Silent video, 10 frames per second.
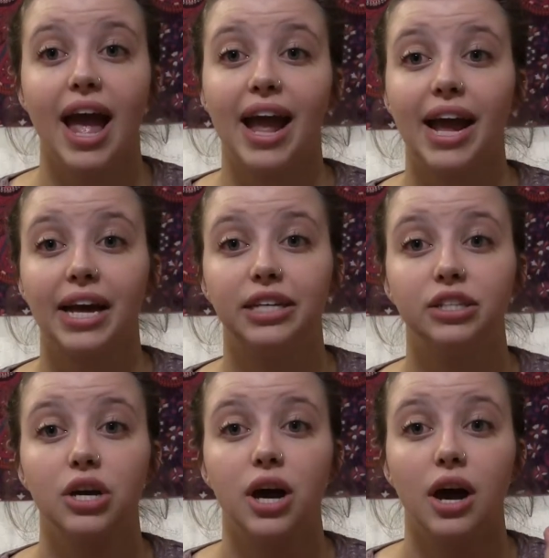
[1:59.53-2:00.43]

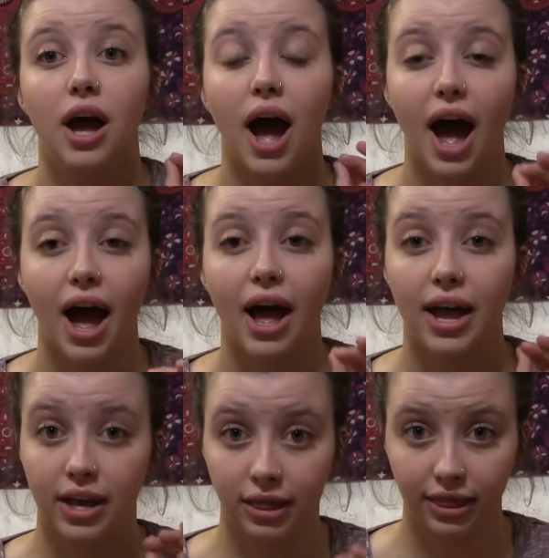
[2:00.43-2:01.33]
and
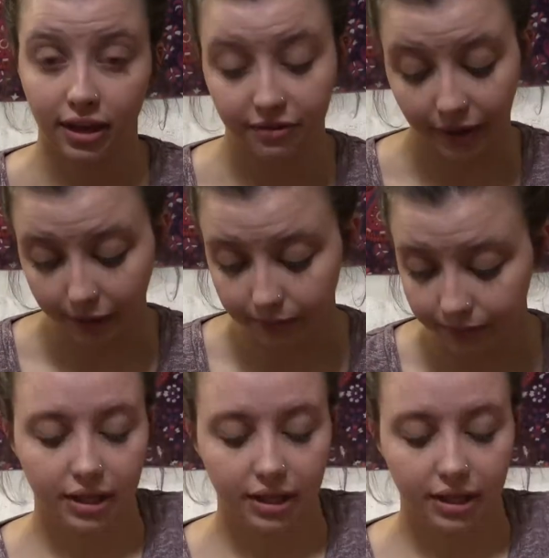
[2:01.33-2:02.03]
I love it.